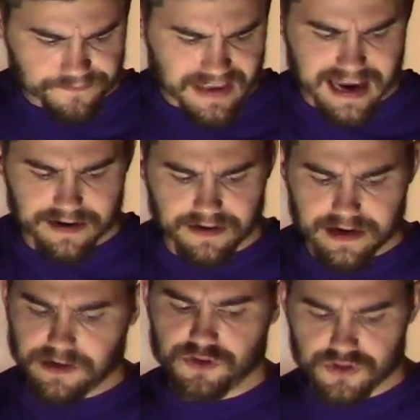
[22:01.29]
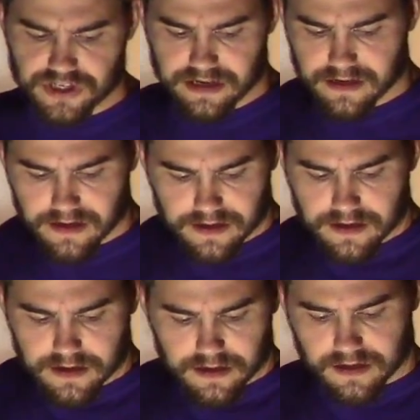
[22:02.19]
And nitrogen
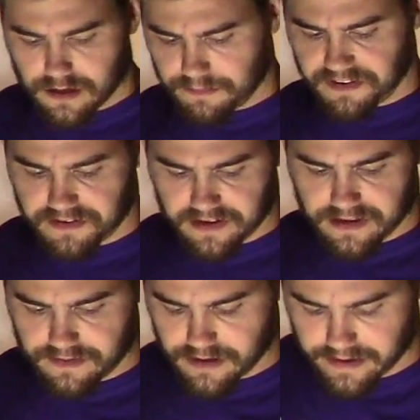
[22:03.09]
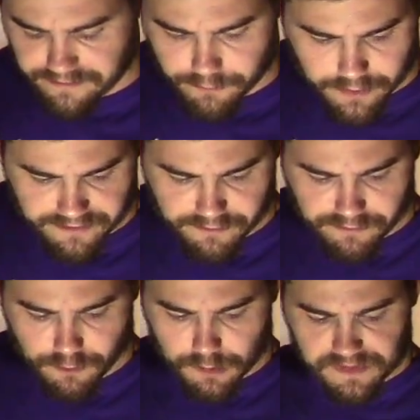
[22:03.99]
comes in 4 different
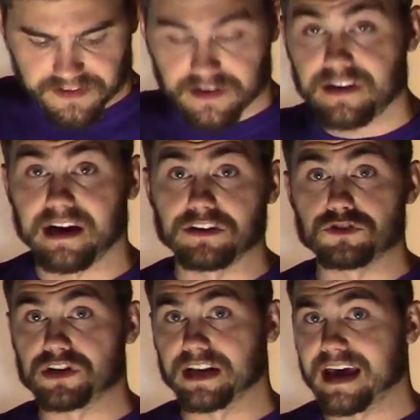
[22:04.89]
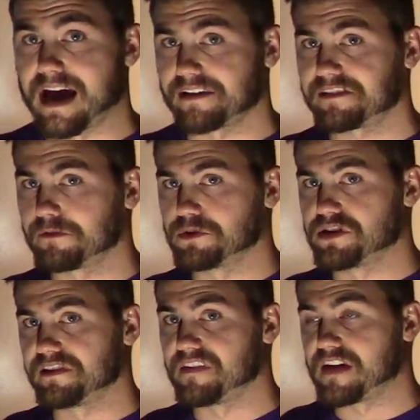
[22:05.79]
forms. Nitrogen gas, which
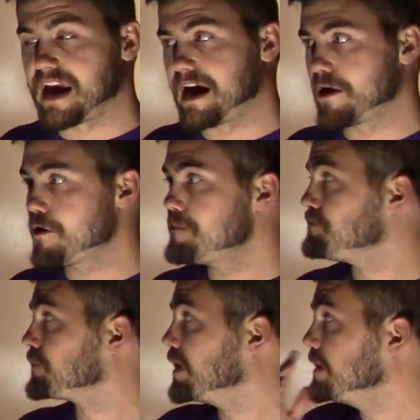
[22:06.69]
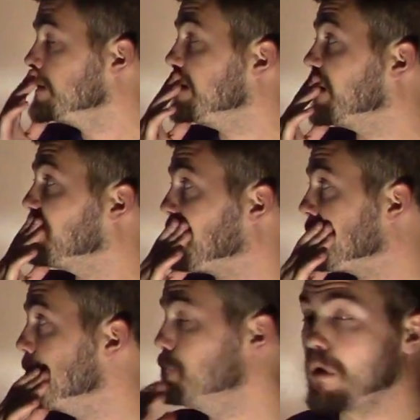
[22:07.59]
is in the air. Now,
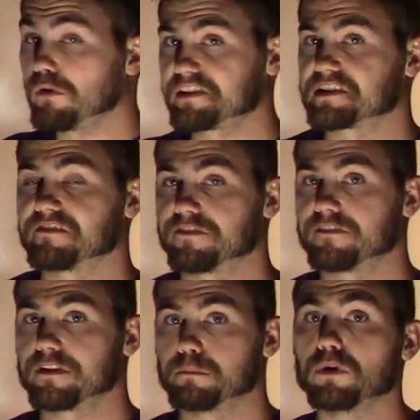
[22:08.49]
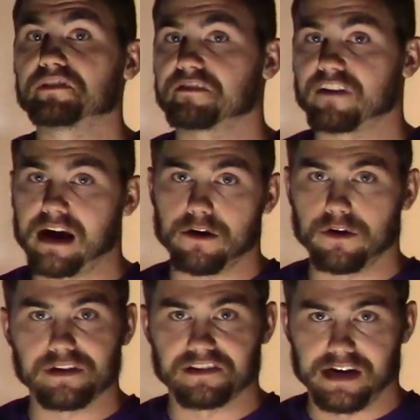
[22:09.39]
most of air
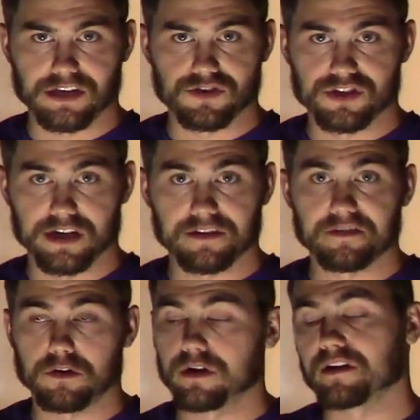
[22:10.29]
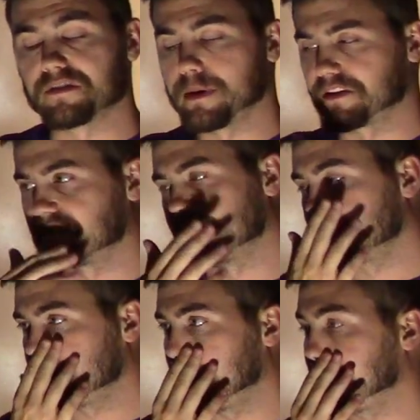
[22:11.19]
is nitrogen. It's about
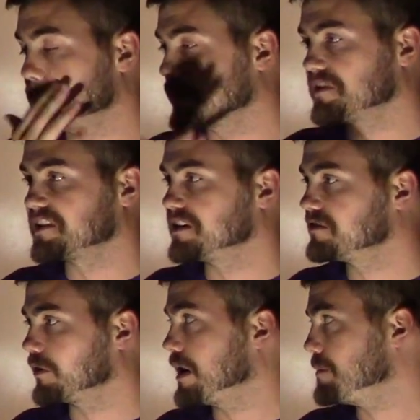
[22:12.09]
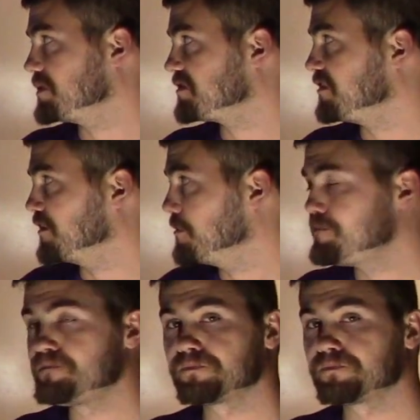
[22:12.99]
78% of our atmosphere.